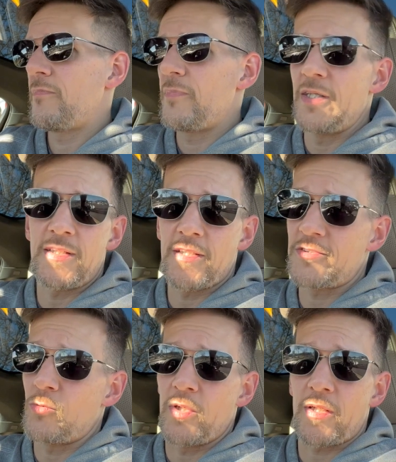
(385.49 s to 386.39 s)
It
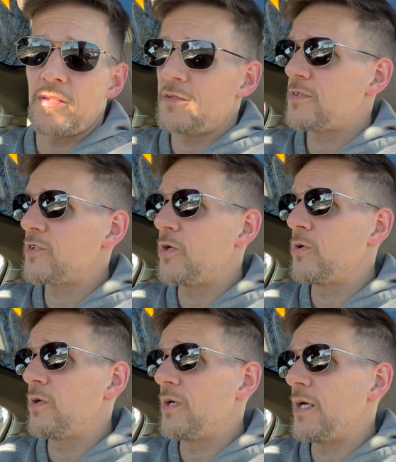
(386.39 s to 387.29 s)
doesn't work.
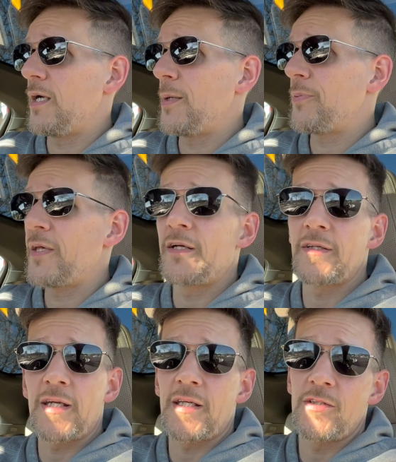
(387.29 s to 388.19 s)
So I'm planning on
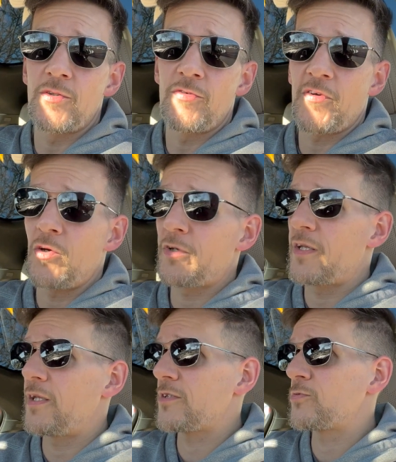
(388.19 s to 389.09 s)
getting a new phone in
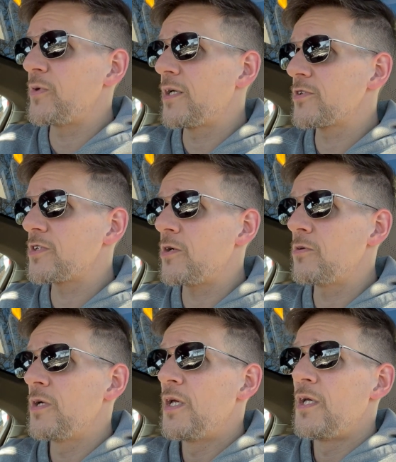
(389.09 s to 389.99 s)
the next week or so.
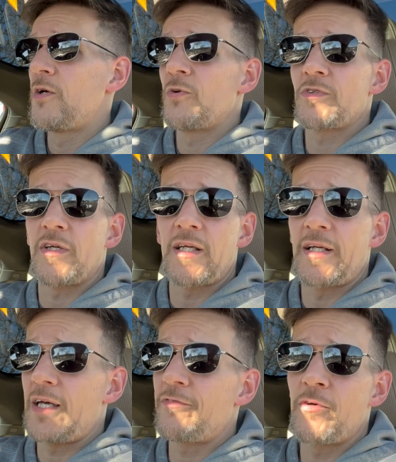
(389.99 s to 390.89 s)
So I'll get an
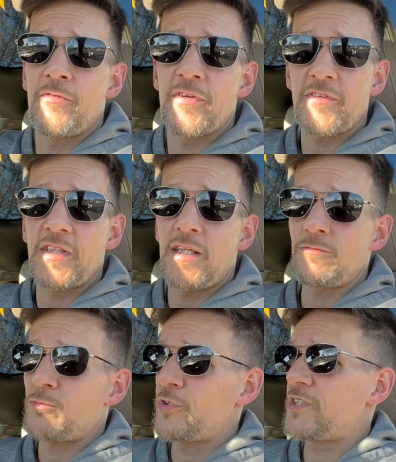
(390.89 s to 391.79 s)
iPhone
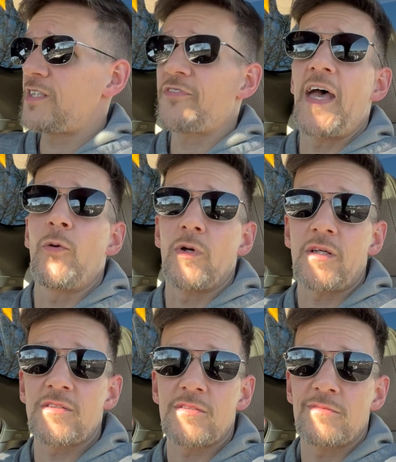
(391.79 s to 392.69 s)
15. We'll see if that
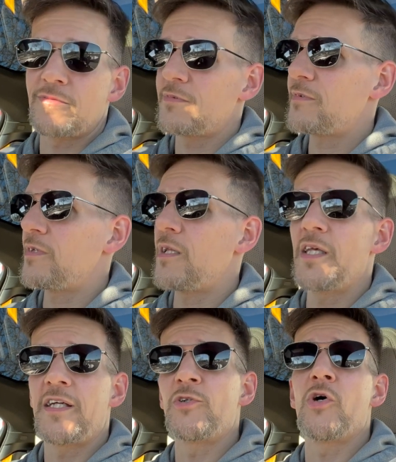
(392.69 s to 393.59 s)
works. I'll
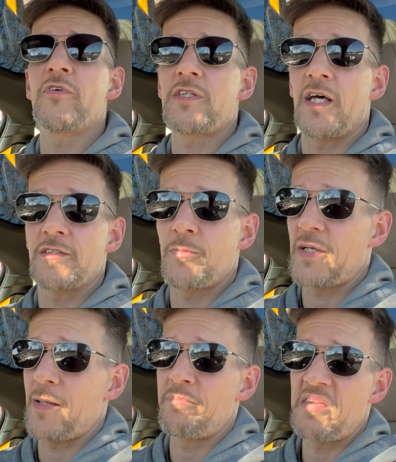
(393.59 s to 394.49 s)
let you know if it does, but
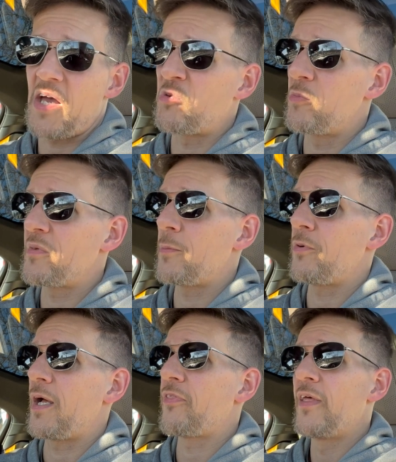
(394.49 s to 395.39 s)
I'm not holding my
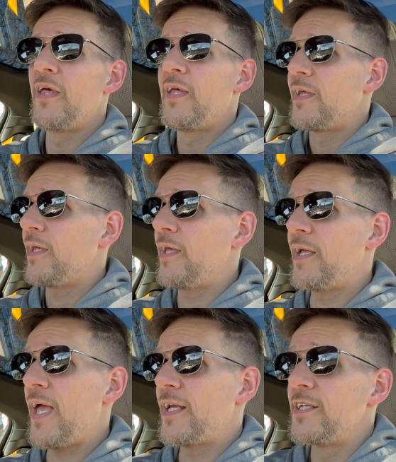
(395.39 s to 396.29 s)
breath.
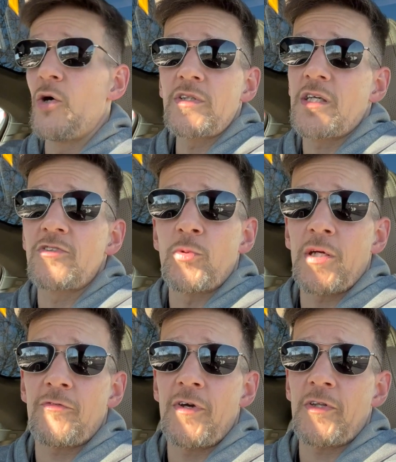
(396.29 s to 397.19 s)
And I know it does
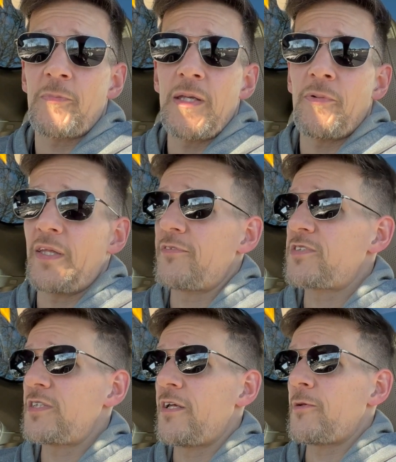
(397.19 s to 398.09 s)
work for other people. I've
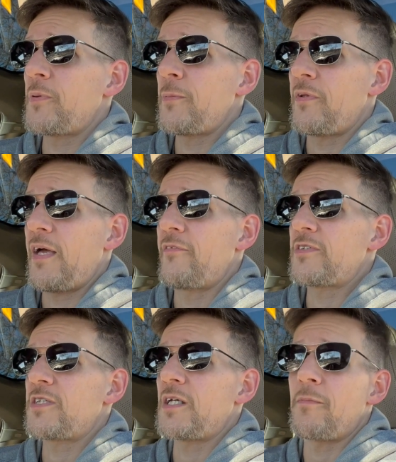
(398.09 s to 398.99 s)
seen other people have it
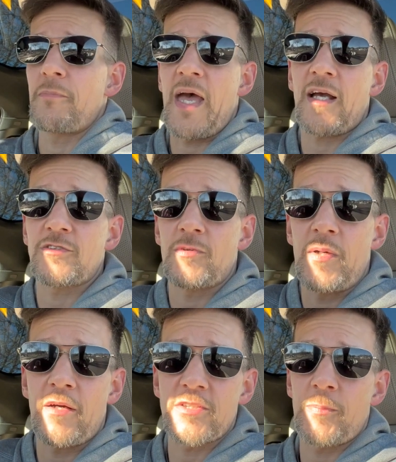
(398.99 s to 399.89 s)
set up. Max from
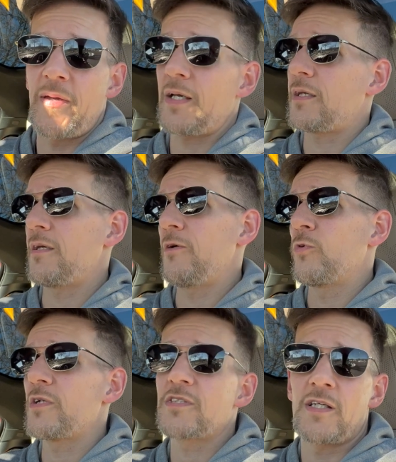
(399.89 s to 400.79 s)
Out of Spec, it
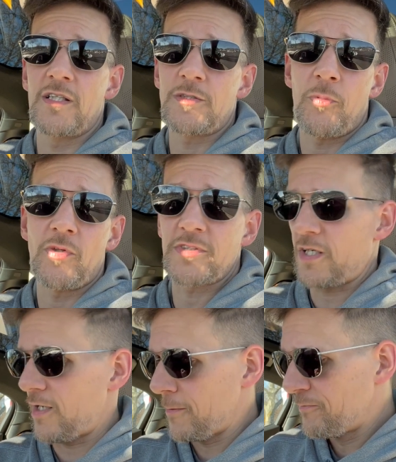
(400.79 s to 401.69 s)
works on his
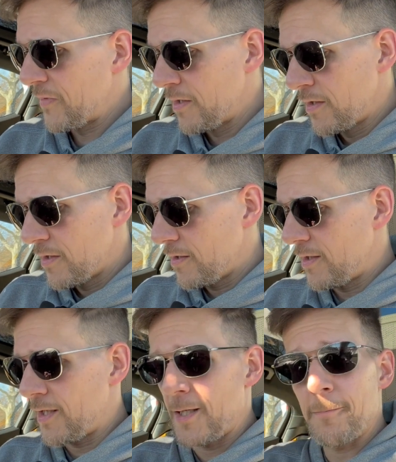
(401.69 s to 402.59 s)
Polestar.
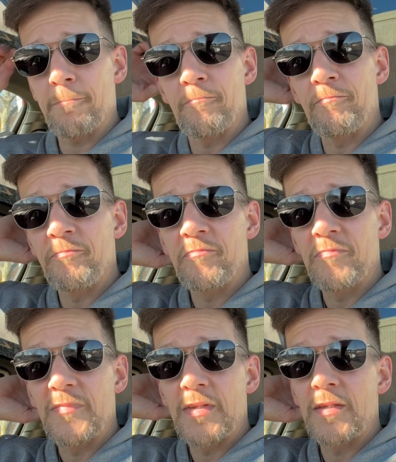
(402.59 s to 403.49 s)

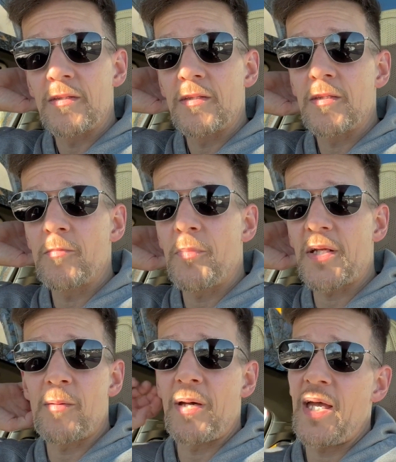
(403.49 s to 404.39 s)
But
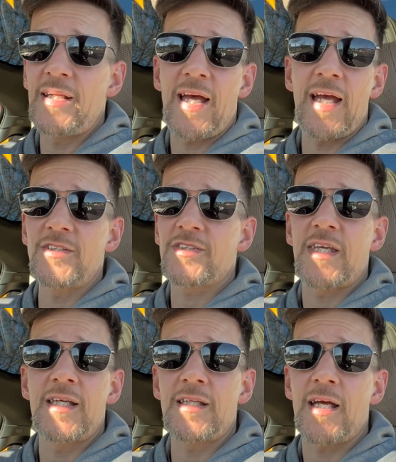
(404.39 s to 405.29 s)
on mine, I just
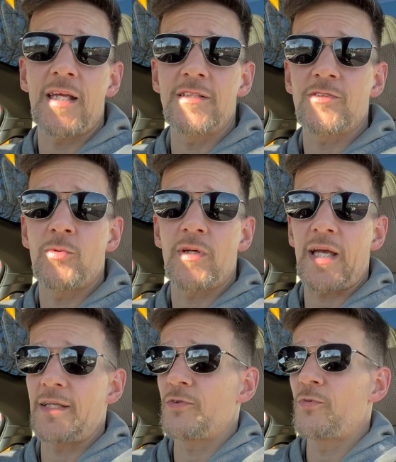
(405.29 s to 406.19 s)
cannot get it to work.
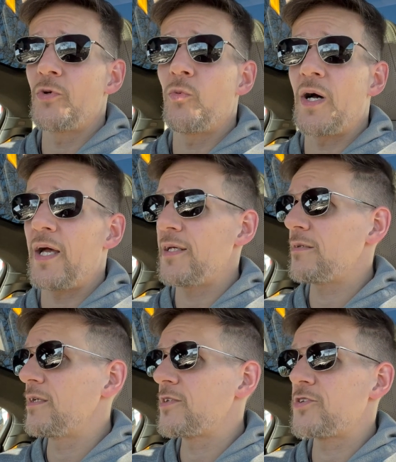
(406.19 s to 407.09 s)
I don't know why.
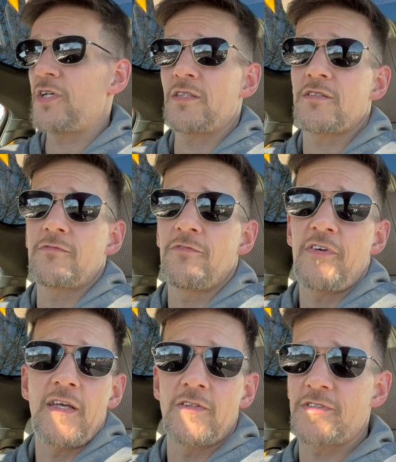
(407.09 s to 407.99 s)
It just
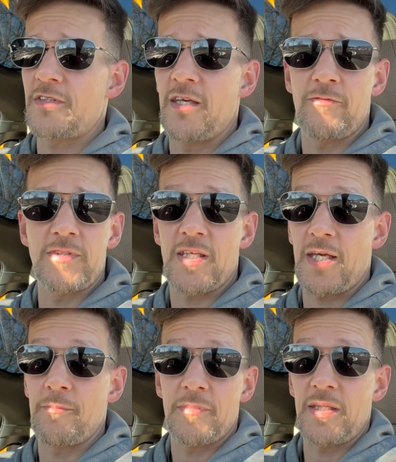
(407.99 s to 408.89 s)
fails every
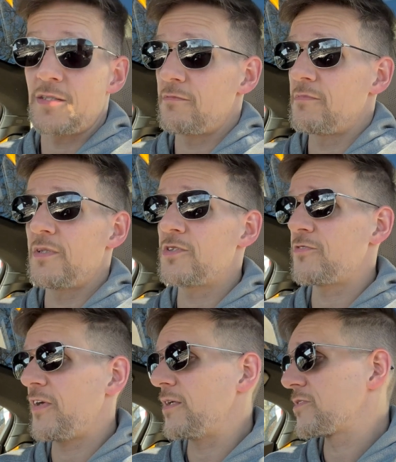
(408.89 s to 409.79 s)
time. It
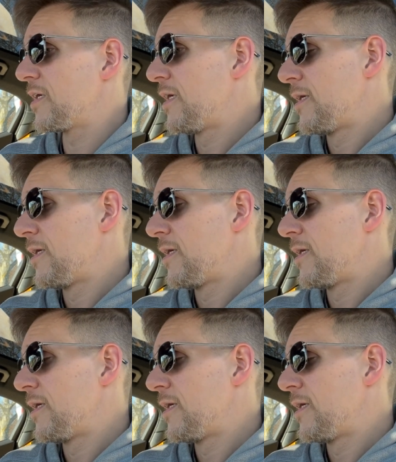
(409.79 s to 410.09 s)
just fails.